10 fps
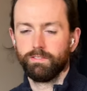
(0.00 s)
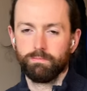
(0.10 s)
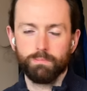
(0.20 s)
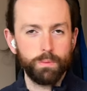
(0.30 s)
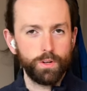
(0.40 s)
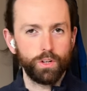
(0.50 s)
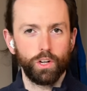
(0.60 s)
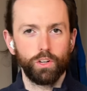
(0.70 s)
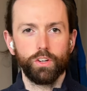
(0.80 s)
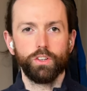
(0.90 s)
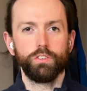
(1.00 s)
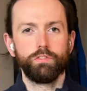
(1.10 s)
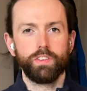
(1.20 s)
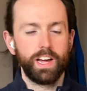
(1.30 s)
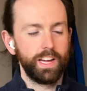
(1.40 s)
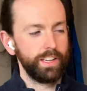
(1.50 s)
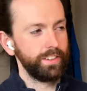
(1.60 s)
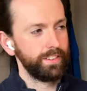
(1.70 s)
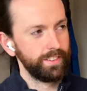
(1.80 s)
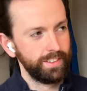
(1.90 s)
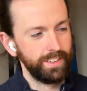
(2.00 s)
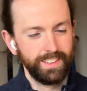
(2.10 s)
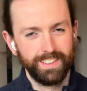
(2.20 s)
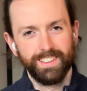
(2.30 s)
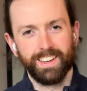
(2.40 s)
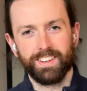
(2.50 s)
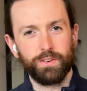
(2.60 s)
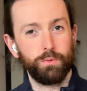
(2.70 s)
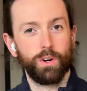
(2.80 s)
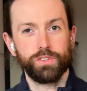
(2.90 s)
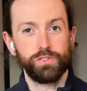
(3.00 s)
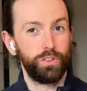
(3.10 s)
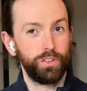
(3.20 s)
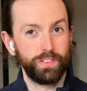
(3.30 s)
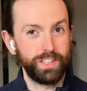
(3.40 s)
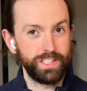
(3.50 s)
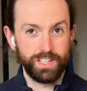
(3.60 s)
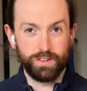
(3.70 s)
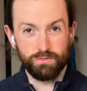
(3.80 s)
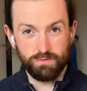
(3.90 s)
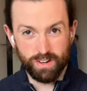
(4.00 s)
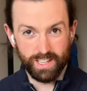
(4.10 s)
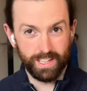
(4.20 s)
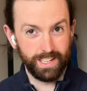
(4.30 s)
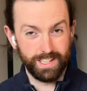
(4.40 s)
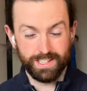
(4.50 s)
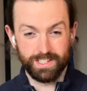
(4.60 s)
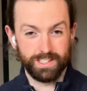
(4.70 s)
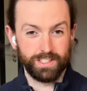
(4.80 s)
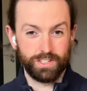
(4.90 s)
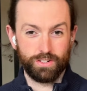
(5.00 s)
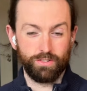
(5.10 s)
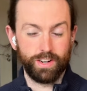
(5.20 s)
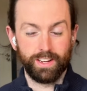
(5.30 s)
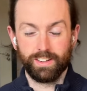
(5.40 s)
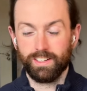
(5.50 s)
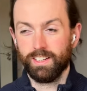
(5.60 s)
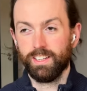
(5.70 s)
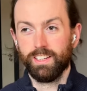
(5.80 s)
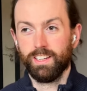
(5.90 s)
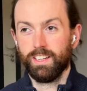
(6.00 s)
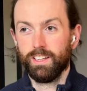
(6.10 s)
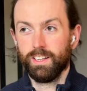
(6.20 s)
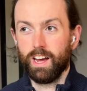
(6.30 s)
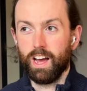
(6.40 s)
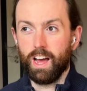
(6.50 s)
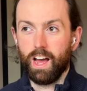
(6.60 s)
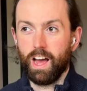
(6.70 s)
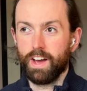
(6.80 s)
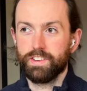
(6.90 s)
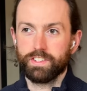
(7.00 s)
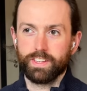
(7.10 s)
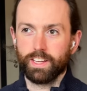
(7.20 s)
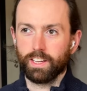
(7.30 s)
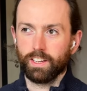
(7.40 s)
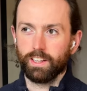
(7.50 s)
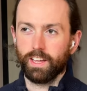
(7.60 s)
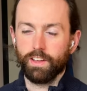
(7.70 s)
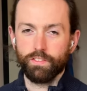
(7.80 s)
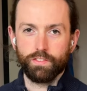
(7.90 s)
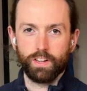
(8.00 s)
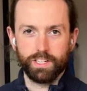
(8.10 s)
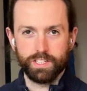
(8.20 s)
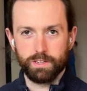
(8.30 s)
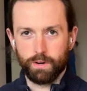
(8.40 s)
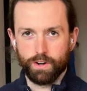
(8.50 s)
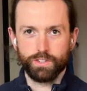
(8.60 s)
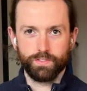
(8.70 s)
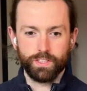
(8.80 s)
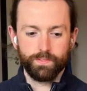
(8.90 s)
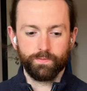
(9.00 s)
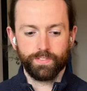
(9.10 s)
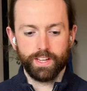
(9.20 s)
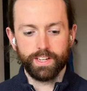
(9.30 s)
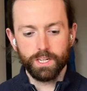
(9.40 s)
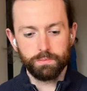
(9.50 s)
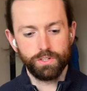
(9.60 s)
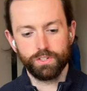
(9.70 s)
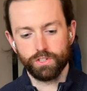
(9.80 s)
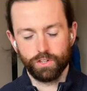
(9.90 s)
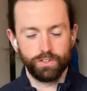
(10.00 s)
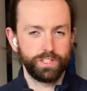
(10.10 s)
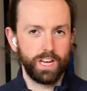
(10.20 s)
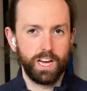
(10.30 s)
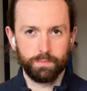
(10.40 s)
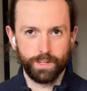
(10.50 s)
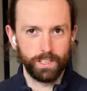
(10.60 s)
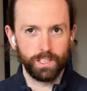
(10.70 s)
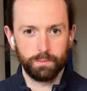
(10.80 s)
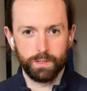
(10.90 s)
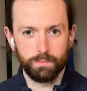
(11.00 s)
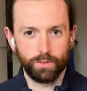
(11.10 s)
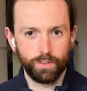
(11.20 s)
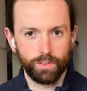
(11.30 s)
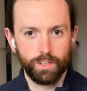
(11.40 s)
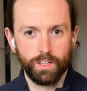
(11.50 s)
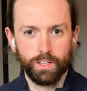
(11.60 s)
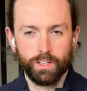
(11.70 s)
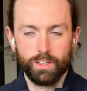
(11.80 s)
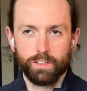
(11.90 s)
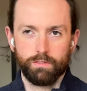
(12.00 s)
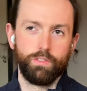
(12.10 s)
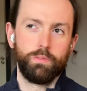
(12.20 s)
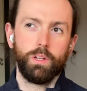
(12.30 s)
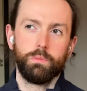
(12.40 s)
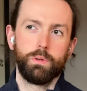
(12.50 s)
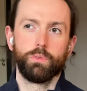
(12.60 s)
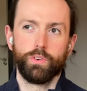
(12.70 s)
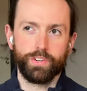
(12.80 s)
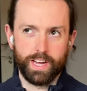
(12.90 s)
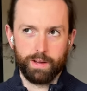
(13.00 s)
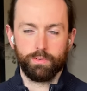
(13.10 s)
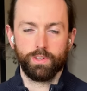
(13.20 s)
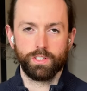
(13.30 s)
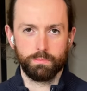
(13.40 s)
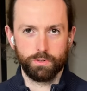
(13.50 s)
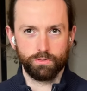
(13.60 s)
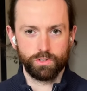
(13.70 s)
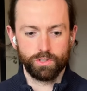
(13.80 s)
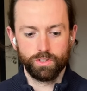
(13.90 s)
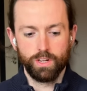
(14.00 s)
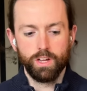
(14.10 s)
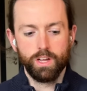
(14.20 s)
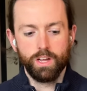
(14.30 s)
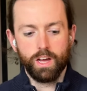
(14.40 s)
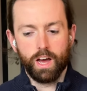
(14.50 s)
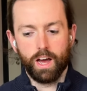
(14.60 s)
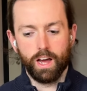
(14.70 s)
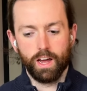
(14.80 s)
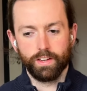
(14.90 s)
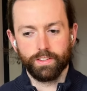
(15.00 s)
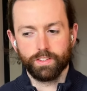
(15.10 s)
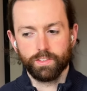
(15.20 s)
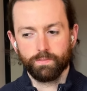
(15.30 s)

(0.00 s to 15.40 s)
maybe you're a loyal fan and you watch all of these and you really listen to the story. I just think, even if you listen to parts of it, it helps you just understand me in a little bit more, with a little bit more depth, I suppose. And